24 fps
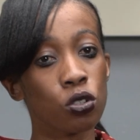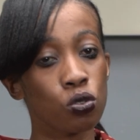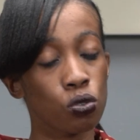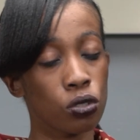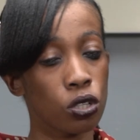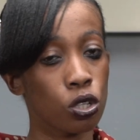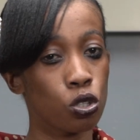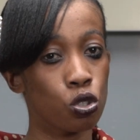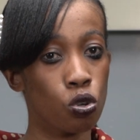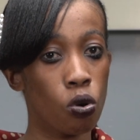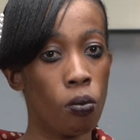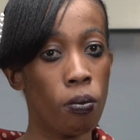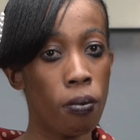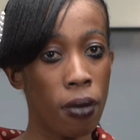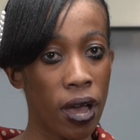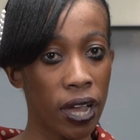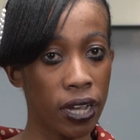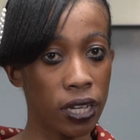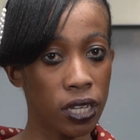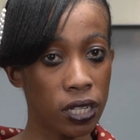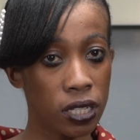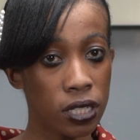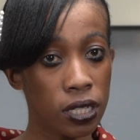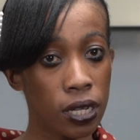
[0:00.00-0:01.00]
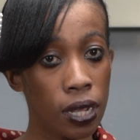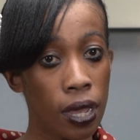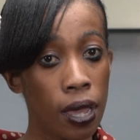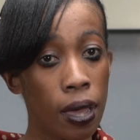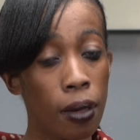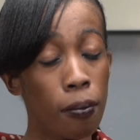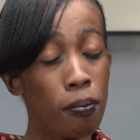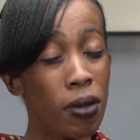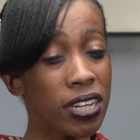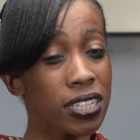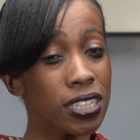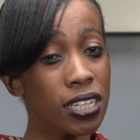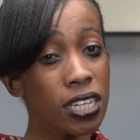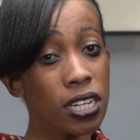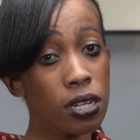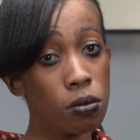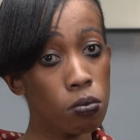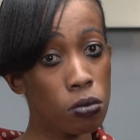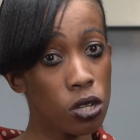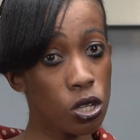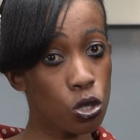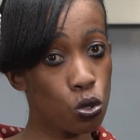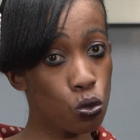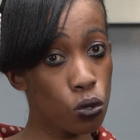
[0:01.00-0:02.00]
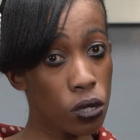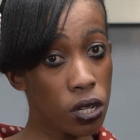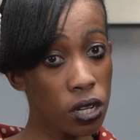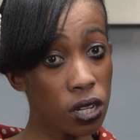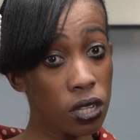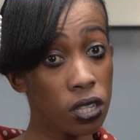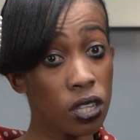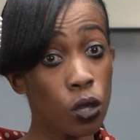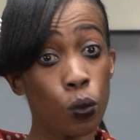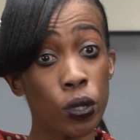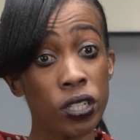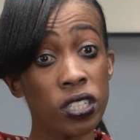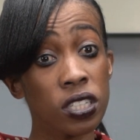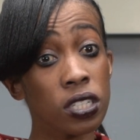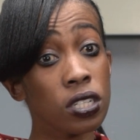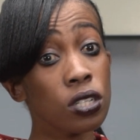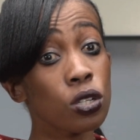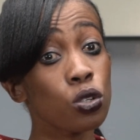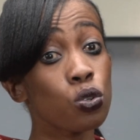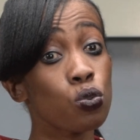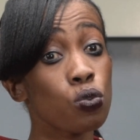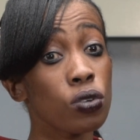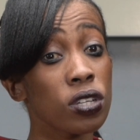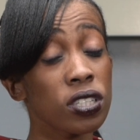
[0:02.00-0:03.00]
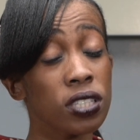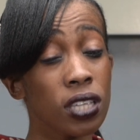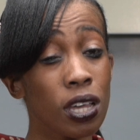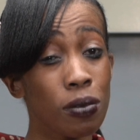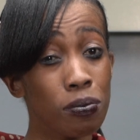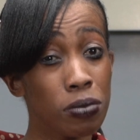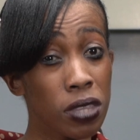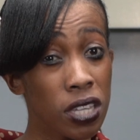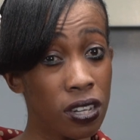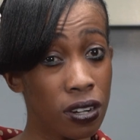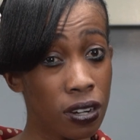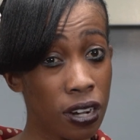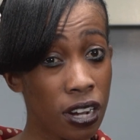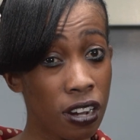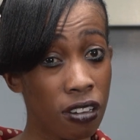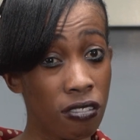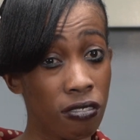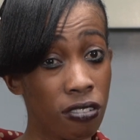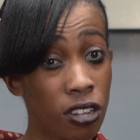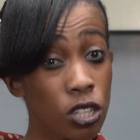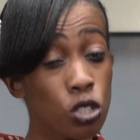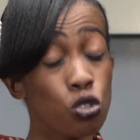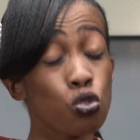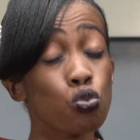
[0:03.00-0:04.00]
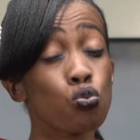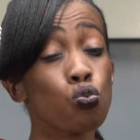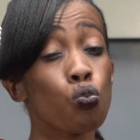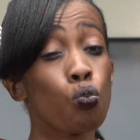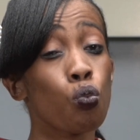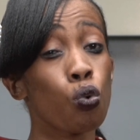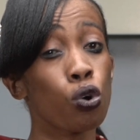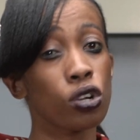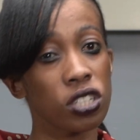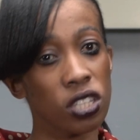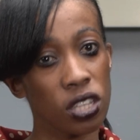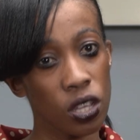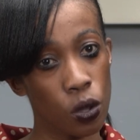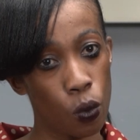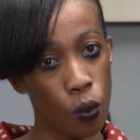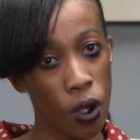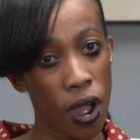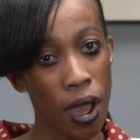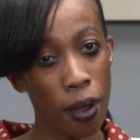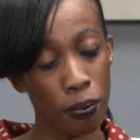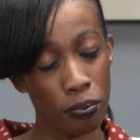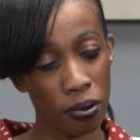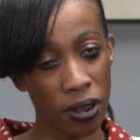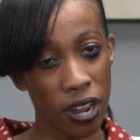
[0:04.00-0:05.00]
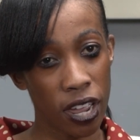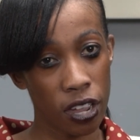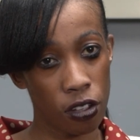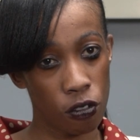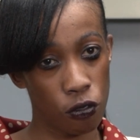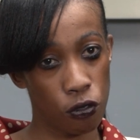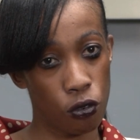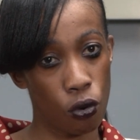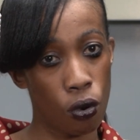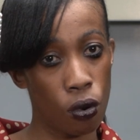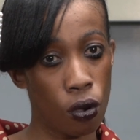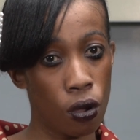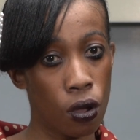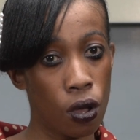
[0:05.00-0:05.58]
to the job market. But in between, they were still doing something relevant to what they were applying for.